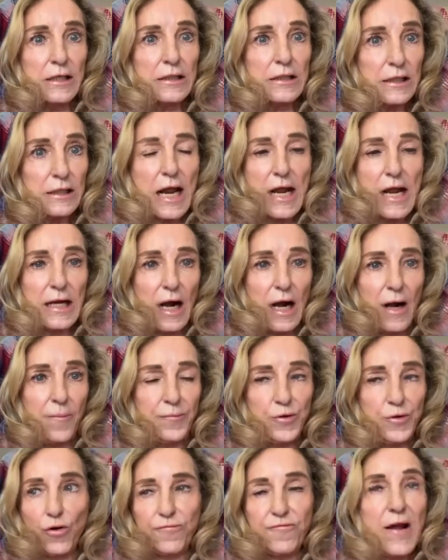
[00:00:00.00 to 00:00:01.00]
to take up
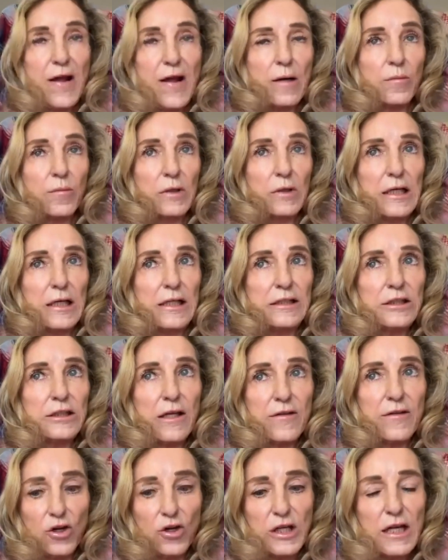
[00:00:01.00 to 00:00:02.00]
your
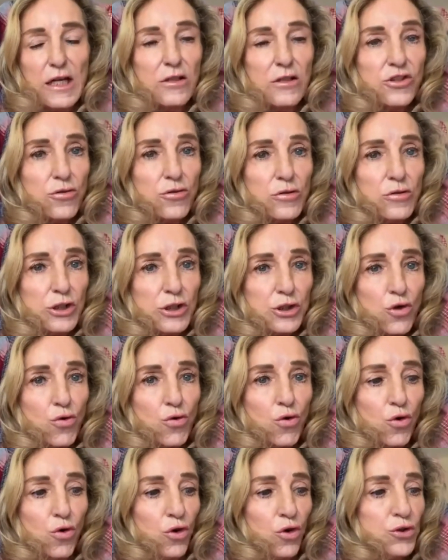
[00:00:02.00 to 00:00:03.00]
families. Your kids are in
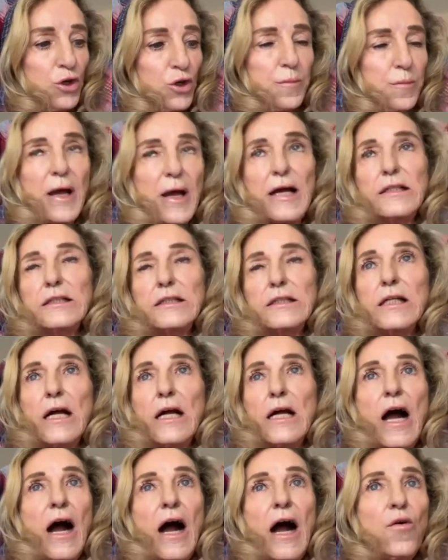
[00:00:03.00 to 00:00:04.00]
school, your pets
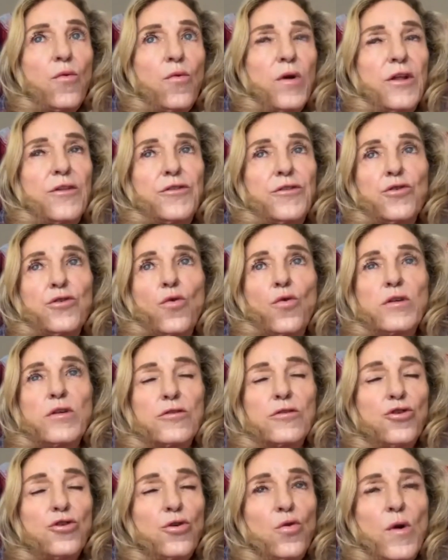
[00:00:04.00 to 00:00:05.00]
are with you.
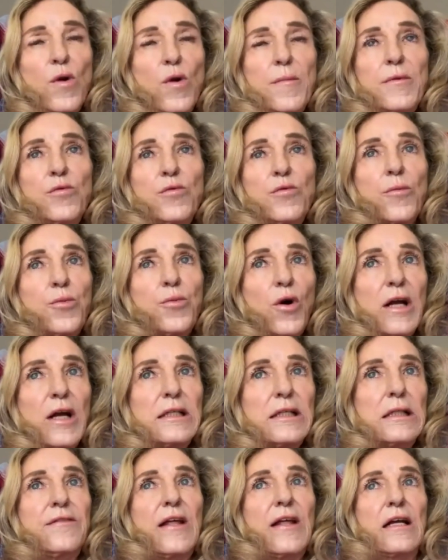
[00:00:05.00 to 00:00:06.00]
2 women were
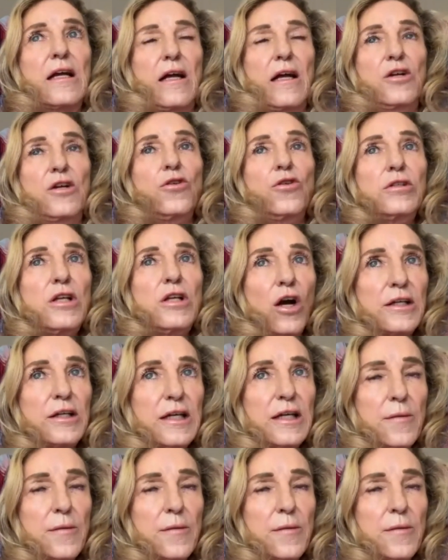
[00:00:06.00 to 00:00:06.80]
pregnant. They could not